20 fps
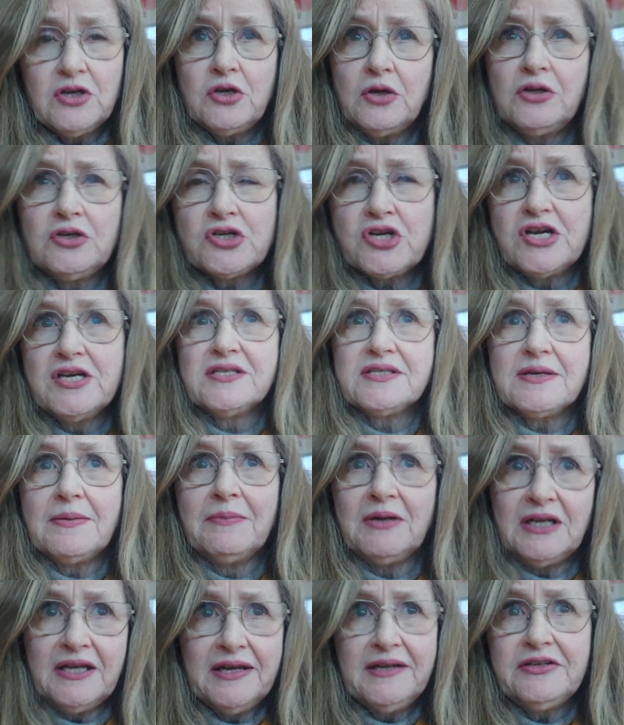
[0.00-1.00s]
she's a
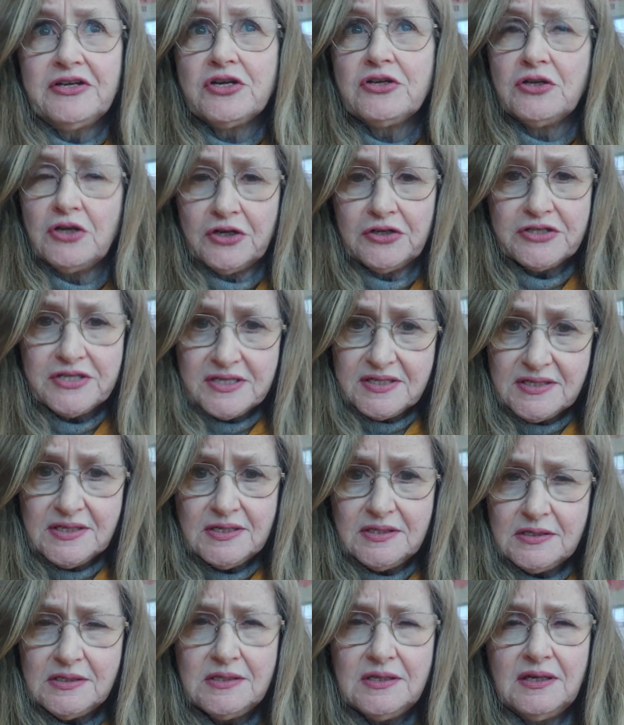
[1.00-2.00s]
malignant
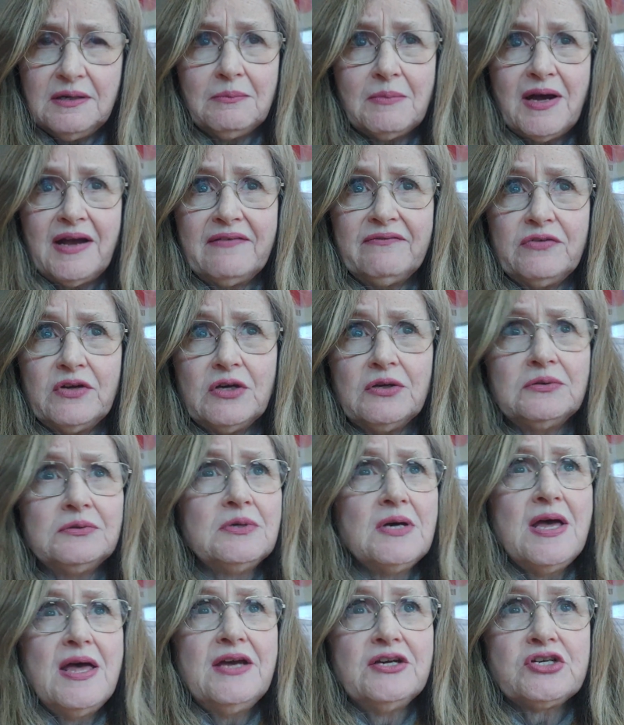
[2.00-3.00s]
narcissist, in my view.
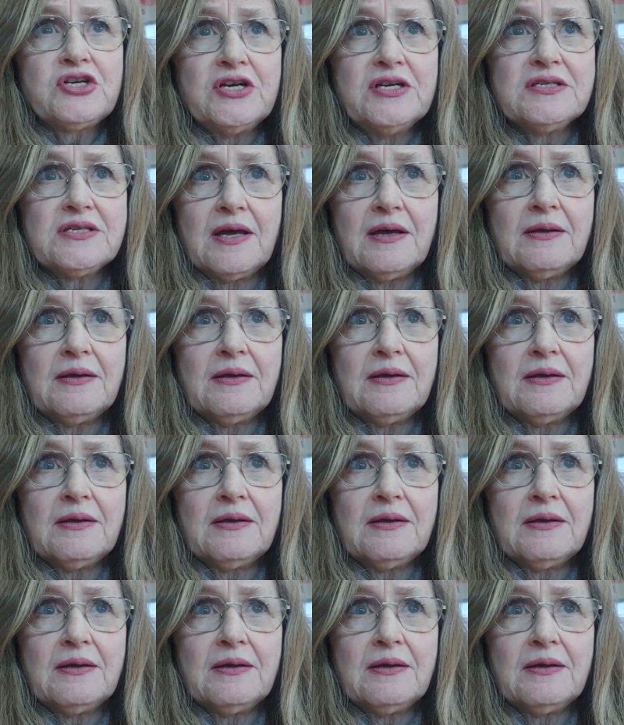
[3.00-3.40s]
She's